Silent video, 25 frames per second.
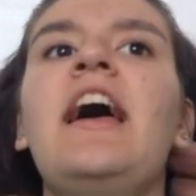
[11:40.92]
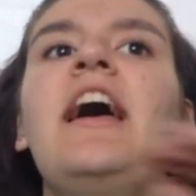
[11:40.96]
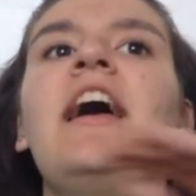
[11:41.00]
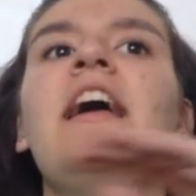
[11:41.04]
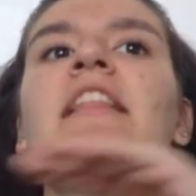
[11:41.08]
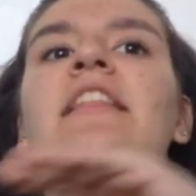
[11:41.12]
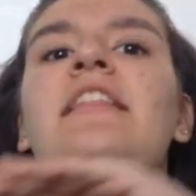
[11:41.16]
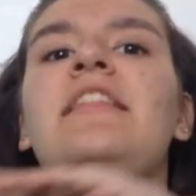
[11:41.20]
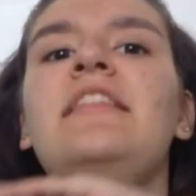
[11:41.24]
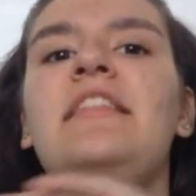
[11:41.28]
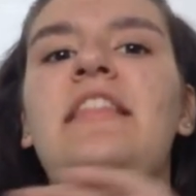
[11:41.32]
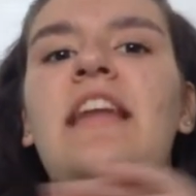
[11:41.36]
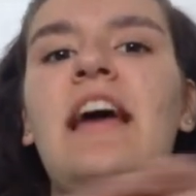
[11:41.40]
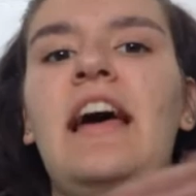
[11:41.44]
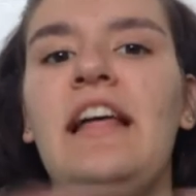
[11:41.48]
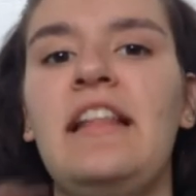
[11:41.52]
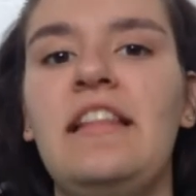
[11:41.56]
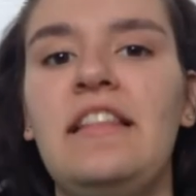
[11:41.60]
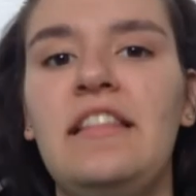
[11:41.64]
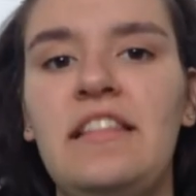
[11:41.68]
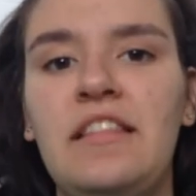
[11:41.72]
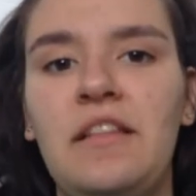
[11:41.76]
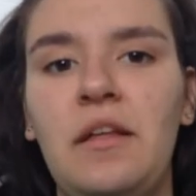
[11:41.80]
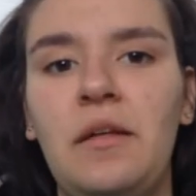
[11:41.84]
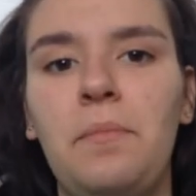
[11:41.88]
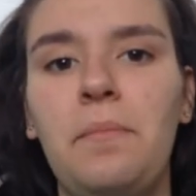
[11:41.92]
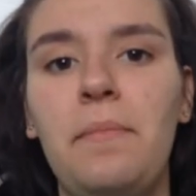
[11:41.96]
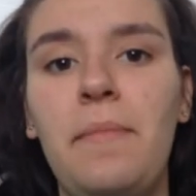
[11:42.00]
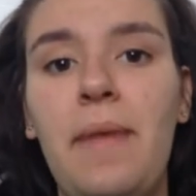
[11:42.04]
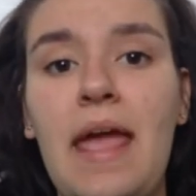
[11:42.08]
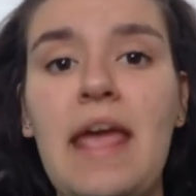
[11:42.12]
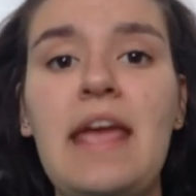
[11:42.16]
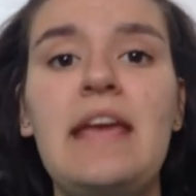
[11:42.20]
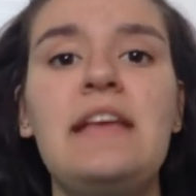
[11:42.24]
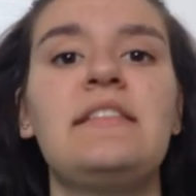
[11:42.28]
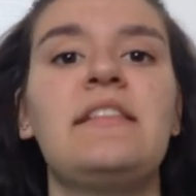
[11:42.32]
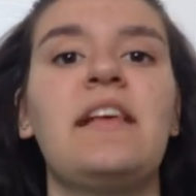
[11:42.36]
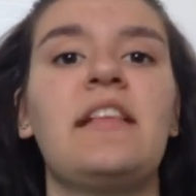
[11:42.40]
that the
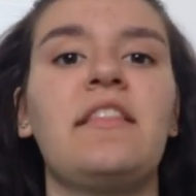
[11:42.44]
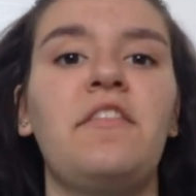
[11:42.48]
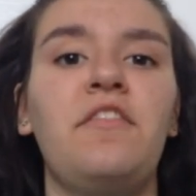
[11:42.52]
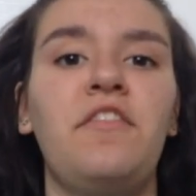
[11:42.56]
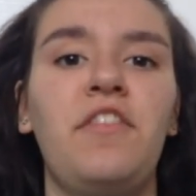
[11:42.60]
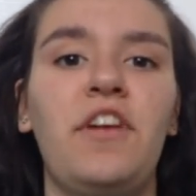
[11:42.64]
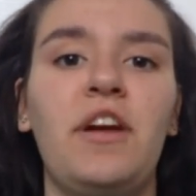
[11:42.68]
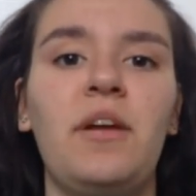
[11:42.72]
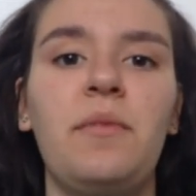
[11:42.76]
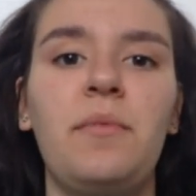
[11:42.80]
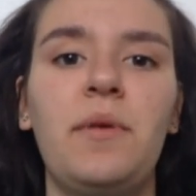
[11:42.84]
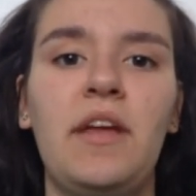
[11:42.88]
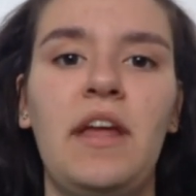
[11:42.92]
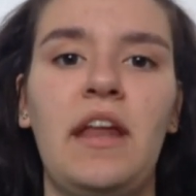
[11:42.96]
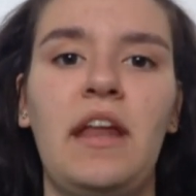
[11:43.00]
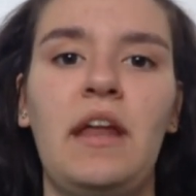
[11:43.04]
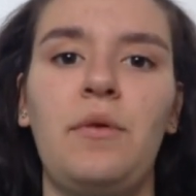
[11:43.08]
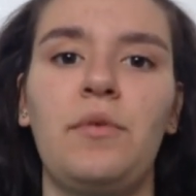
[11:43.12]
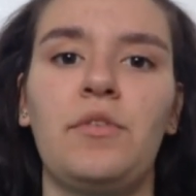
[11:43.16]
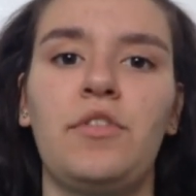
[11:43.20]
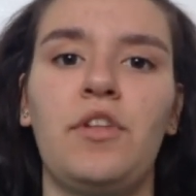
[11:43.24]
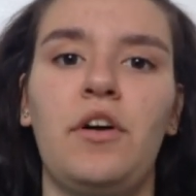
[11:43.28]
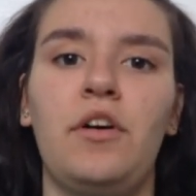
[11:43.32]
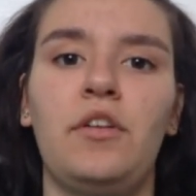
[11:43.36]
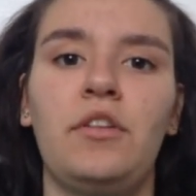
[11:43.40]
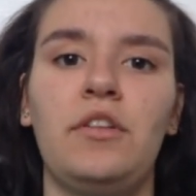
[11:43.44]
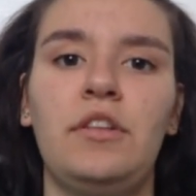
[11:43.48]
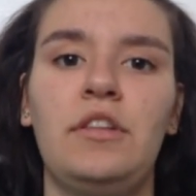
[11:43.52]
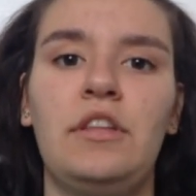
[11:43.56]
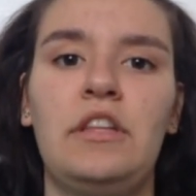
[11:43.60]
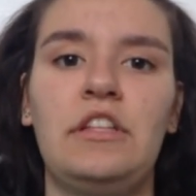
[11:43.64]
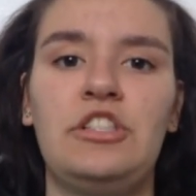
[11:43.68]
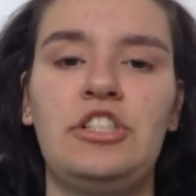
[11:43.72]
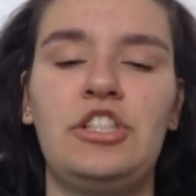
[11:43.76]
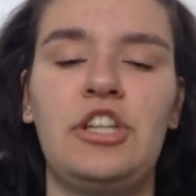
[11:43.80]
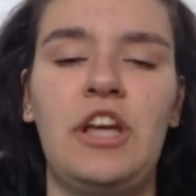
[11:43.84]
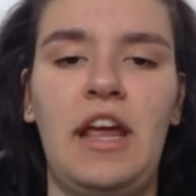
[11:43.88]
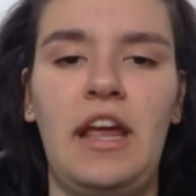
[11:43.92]
maze at the very beginning with all the
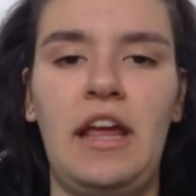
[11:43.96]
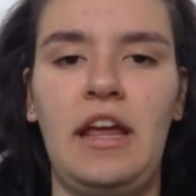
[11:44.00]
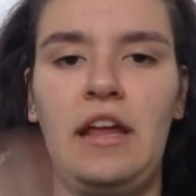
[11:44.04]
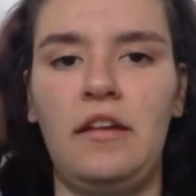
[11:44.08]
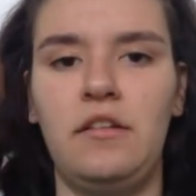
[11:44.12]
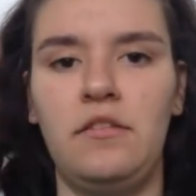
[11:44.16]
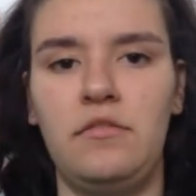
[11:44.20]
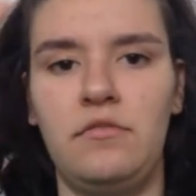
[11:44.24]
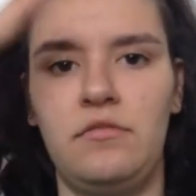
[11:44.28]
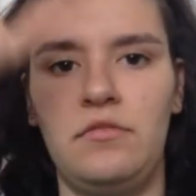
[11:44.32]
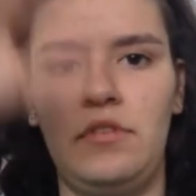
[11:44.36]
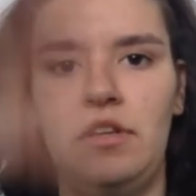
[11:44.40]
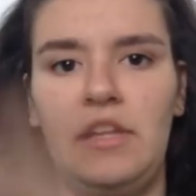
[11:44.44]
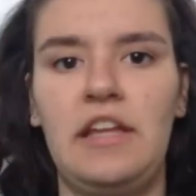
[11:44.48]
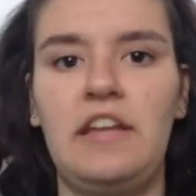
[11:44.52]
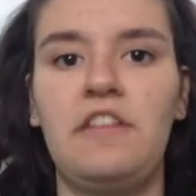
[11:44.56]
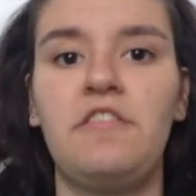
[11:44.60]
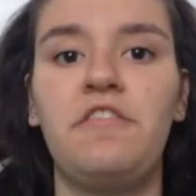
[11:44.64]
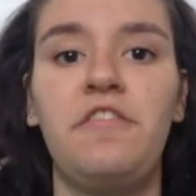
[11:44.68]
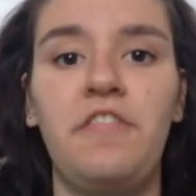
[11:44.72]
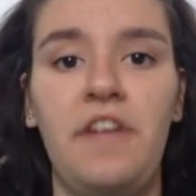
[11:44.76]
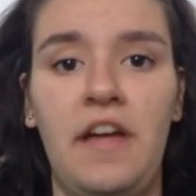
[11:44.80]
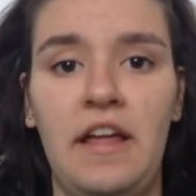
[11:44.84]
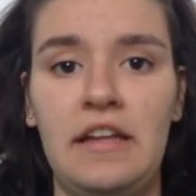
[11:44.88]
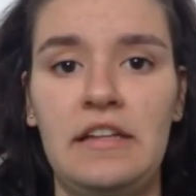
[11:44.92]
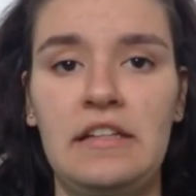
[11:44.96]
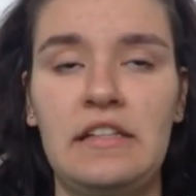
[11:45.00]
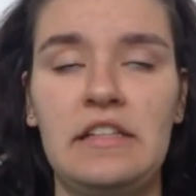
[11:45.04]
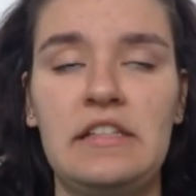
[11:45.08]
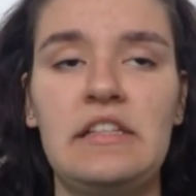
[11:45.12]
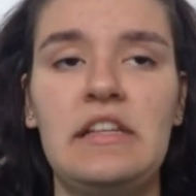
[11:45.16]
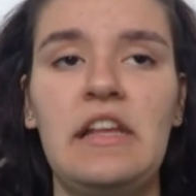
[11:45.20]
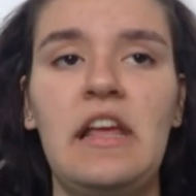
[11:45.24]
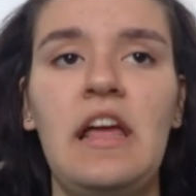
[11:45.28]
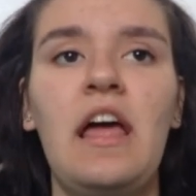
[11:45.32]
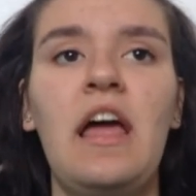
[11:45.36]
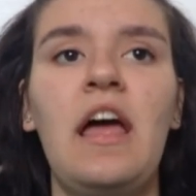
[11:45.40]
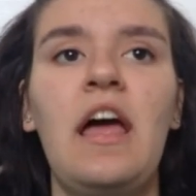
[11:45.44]
chain link fence,
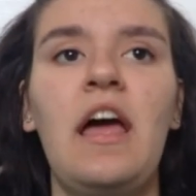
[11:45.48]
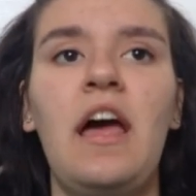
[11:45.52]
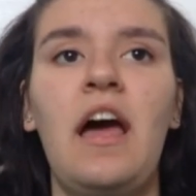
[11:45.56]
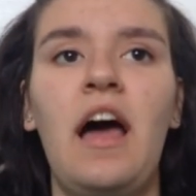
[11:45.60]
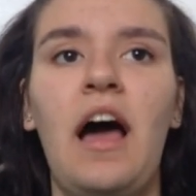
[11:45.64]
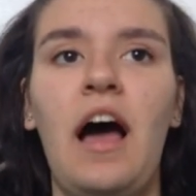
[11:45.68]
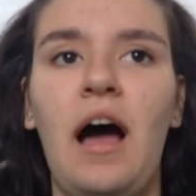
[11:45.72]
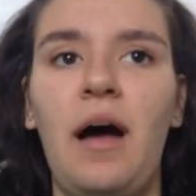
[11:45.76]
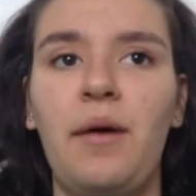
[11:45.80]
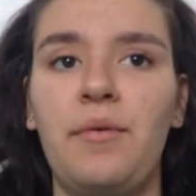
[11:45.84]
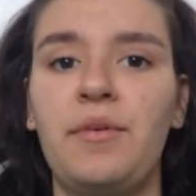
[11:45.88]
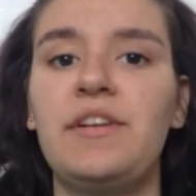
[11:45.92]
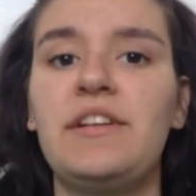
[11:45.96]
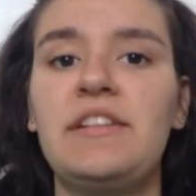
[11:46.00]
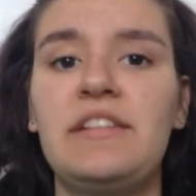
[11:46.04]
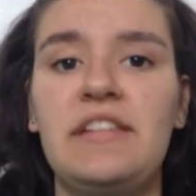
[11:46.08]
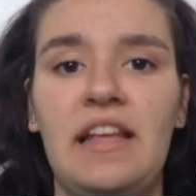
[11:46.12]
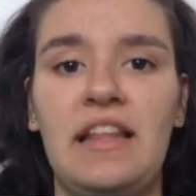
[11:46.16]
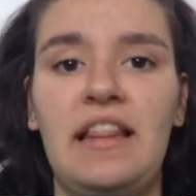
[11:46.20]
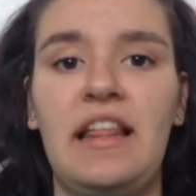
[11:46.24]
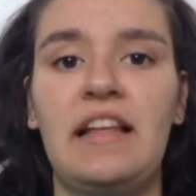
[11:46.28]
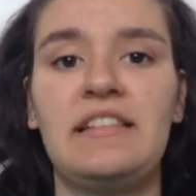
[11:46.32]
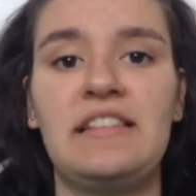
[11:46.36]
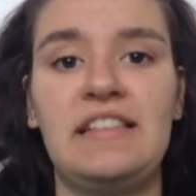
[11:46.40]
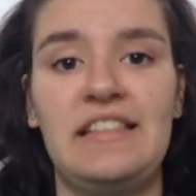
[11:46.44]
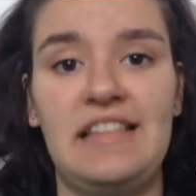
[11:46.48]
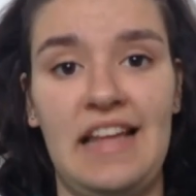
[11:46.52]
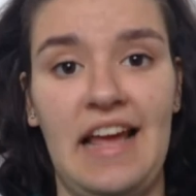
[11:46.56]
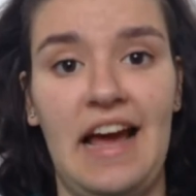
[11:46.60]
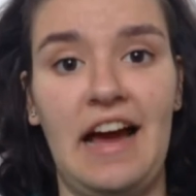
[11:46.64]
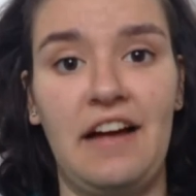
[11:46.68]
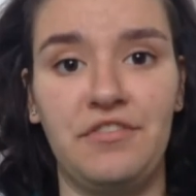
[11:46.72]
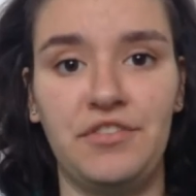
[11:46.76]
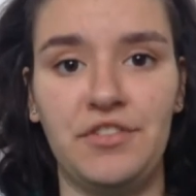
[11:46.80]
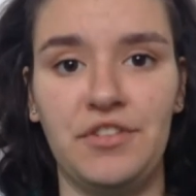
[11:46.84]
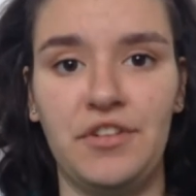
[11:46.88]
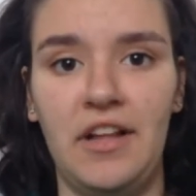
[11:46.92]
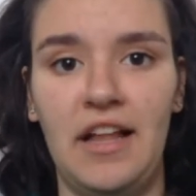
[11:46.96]
I'm gonna say that's the
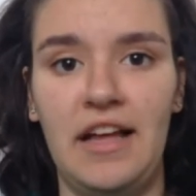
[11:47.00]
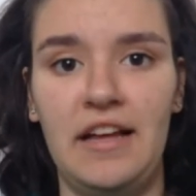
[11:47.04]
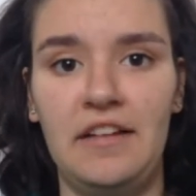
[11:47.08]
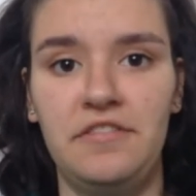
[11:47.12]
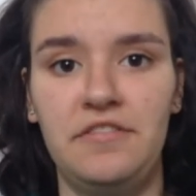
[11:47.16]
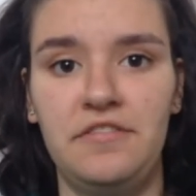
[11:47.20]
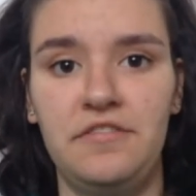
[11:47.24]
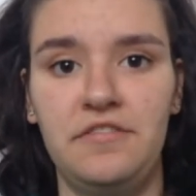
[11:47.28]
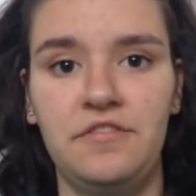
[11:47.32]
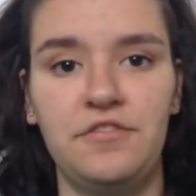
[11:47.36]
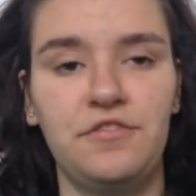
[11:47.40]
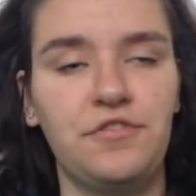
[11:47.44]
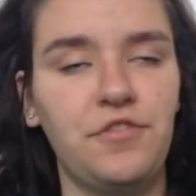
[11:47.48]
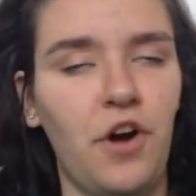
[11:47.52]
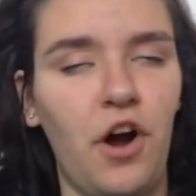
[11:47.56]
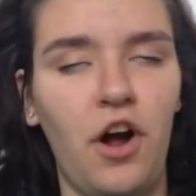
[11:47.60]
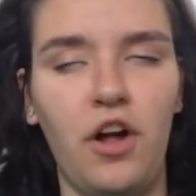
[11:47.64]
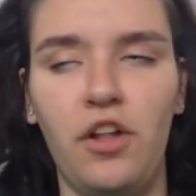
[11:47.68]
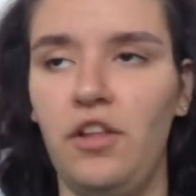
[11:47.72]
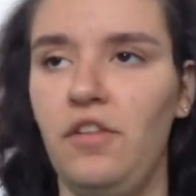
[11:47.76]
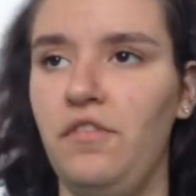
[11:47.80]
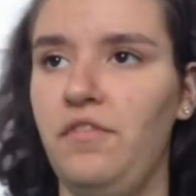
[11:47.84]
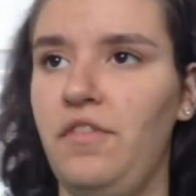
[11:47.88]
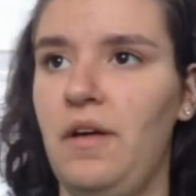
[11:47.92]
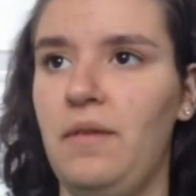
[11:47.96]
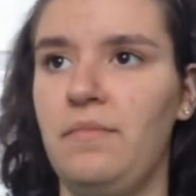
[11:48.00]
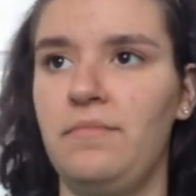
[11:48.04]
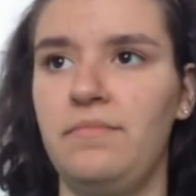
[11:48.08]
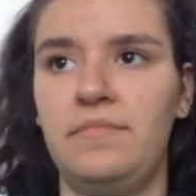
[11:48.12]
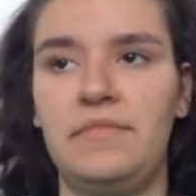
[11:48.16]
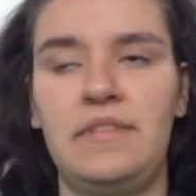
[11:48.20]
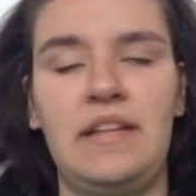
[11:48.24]
afterlife for all of them.